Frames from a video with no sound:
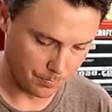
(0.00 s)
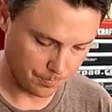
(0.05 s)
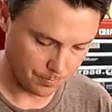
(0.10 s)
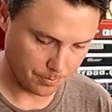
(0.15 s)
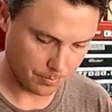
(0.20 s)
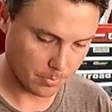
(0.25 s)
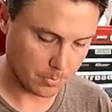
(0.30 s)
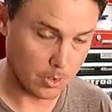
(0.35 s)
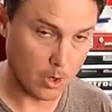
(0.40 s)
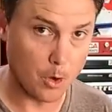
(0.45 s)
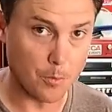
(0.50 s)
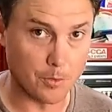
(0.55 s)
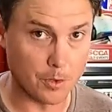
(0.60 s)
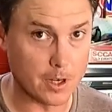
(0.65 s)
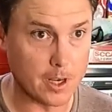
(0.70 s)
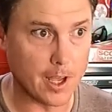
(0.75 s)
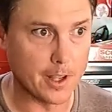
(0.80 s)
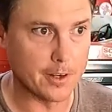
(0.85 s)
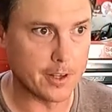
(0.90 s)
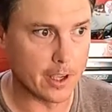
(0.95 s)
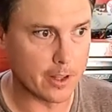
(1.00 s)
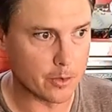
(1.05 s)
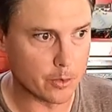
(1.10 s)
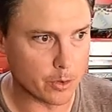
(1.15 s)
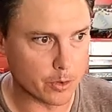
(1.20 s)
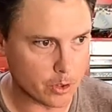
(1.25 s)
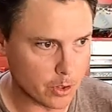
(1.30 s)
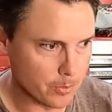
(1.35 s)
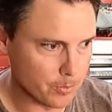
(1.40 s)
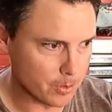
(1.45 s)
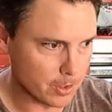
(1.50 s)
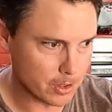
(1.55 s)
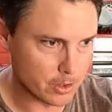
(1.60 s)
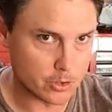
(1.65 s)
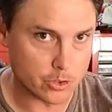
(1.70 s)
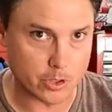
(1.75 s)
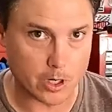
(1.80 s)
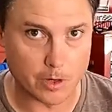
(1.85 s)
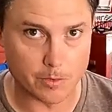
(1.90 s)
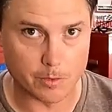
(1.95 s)
Hopefully not down the road. Hopefully in the
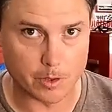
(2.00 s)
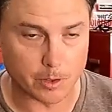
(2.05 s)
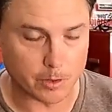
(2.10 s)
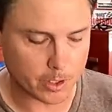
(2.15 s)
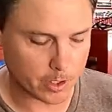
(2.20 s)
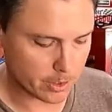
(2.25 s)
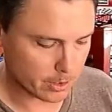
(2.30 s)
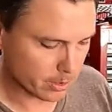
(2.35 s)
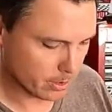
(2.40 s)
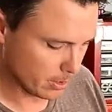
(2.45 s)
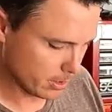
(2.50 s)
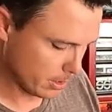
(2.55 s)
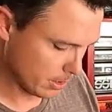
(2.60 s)
driveway, right?